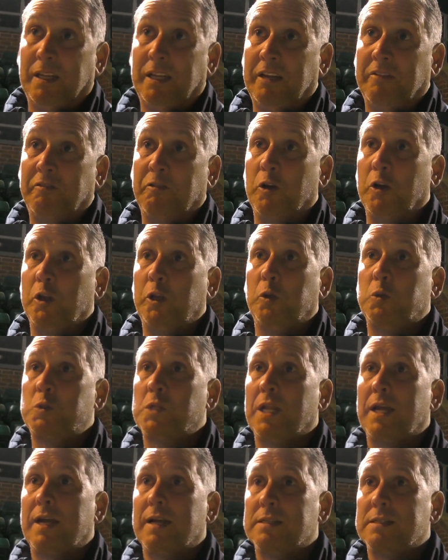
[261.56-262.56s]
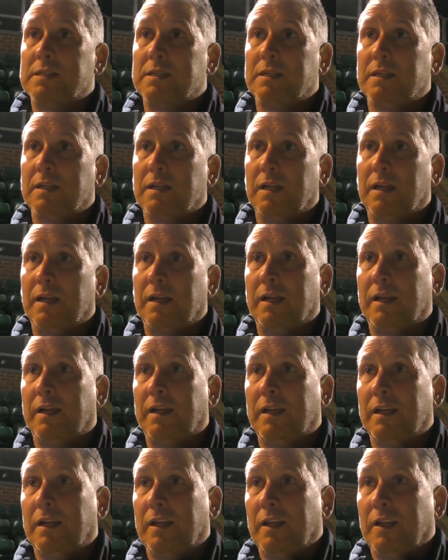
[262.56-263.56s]
you've got to utilise it. Uh,
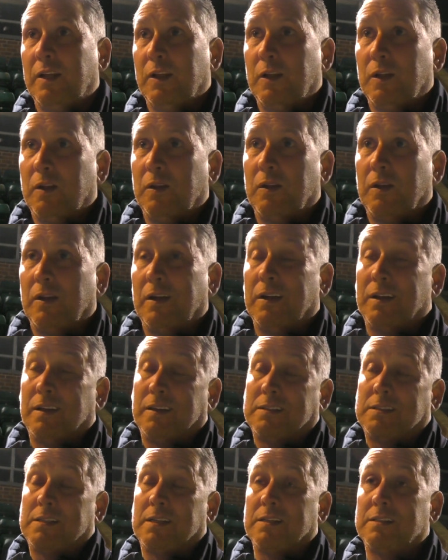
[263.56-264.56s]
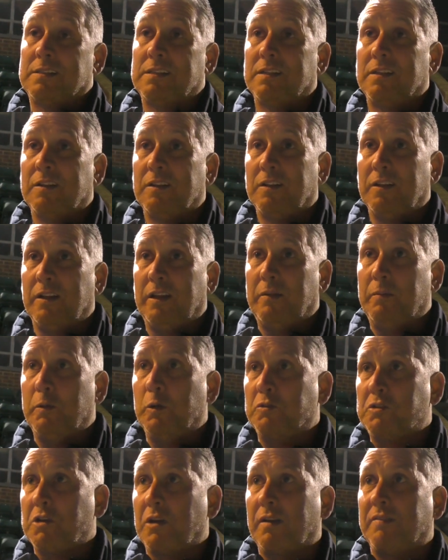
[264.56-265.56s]
and I said he
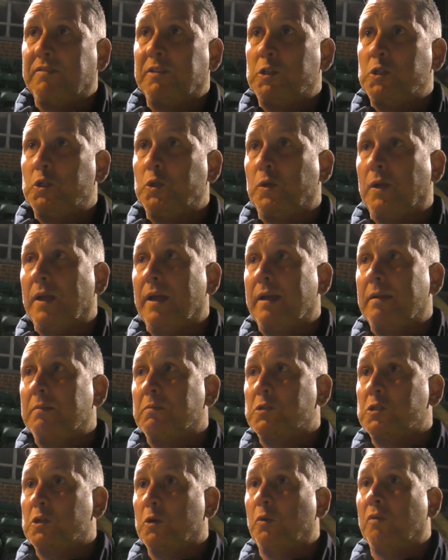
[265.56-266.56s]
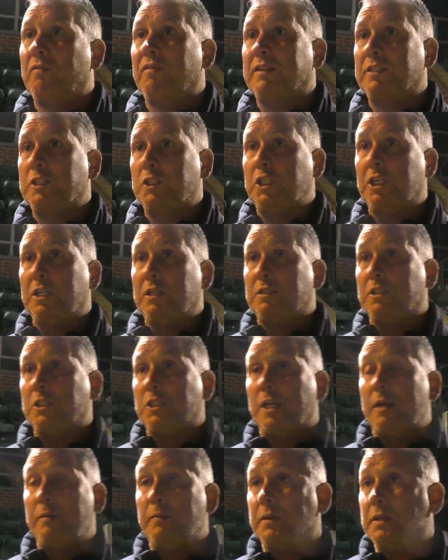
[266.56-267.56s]
moves on after two games, so we've had to change the
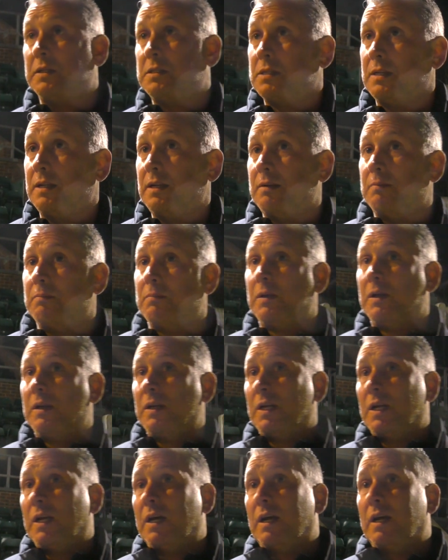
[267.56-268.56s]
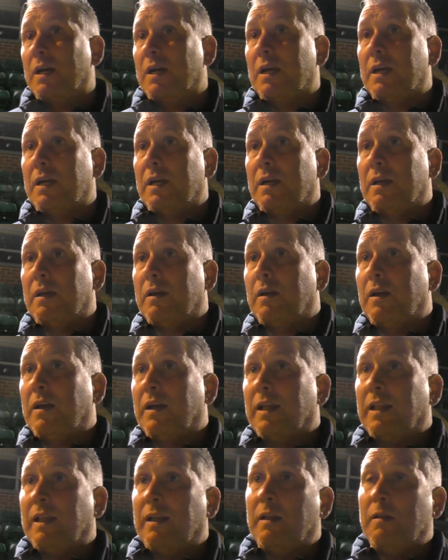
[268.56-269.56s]
shape of the team, uh,
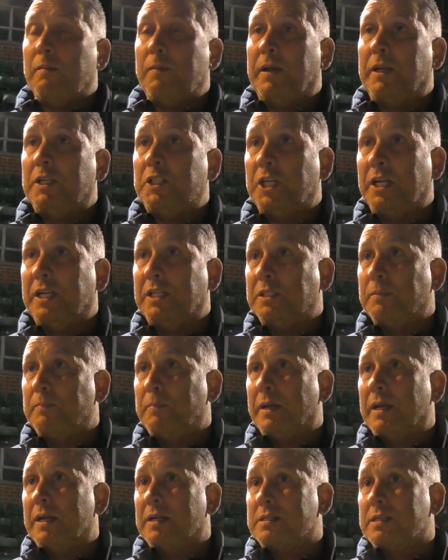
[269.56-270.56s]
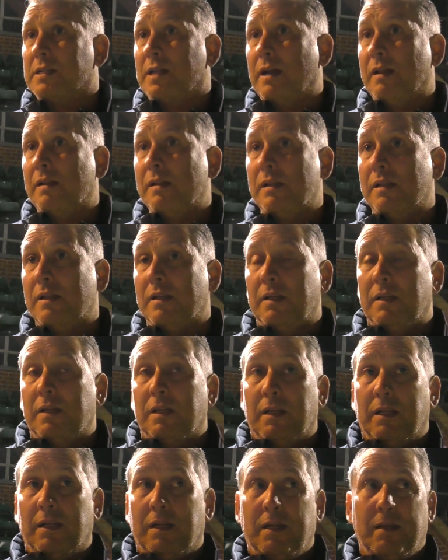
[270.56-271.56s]
a little bit of change in personnel.
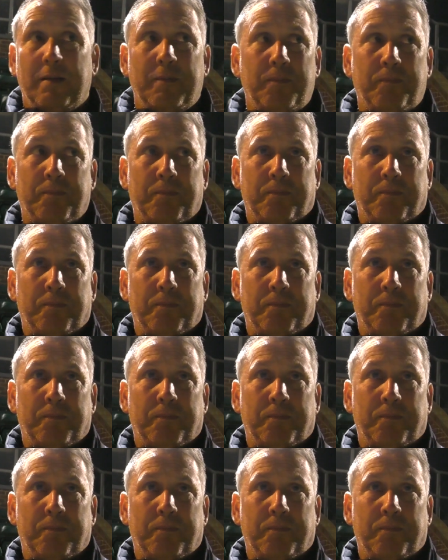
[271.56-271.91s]
Uh,